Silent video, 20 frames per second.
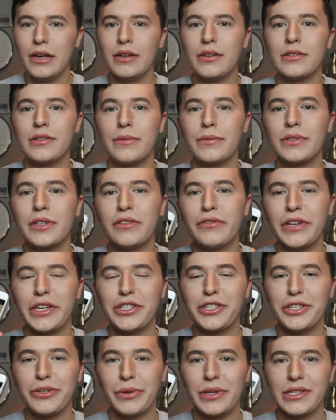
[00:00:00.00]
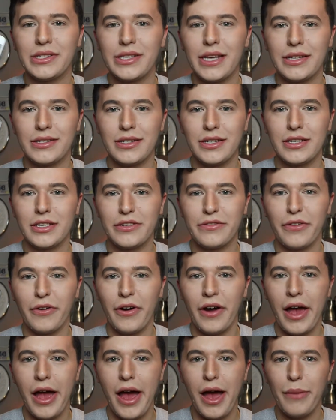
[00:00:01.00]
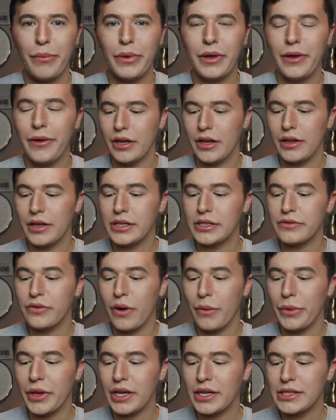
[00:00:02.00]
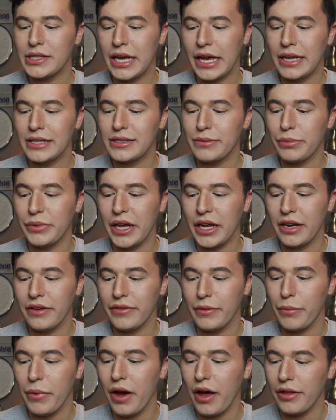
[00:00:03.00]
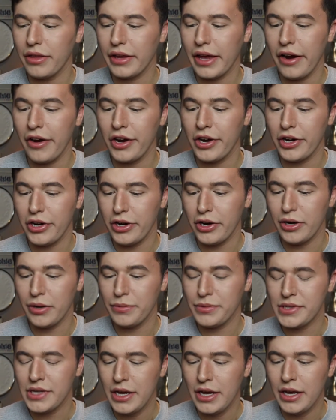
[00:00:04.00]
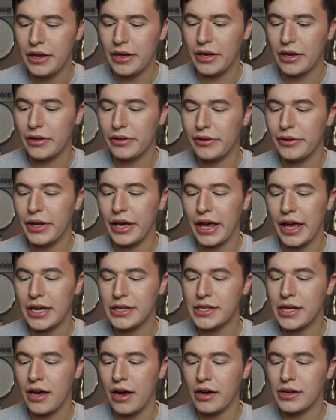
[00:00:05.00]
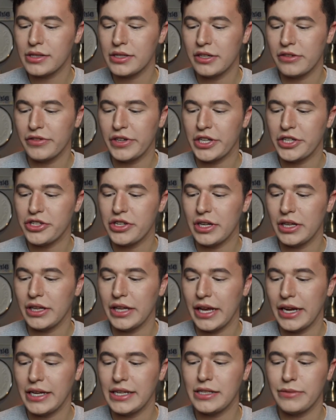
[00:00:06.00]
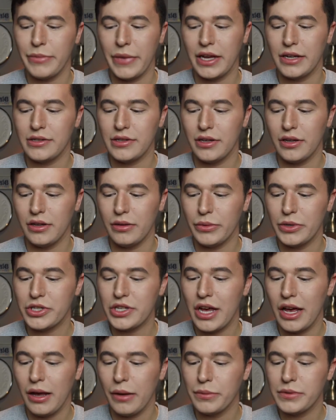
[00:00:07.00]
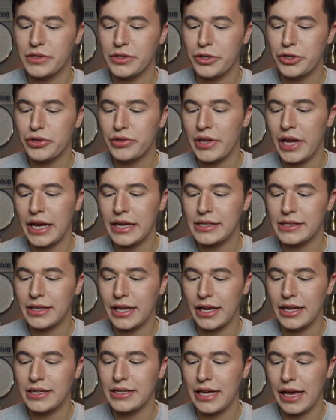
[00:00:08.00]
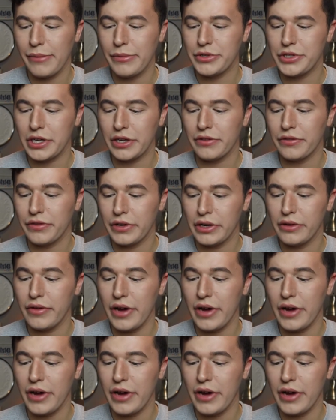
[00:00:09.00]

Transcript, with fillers: So I'm just going to read to you what it says in the Sephora app. This formula contains a blend of apothecary herbs, including antioxidant-rich lady's mantle, which helps neutralize skin-damaging free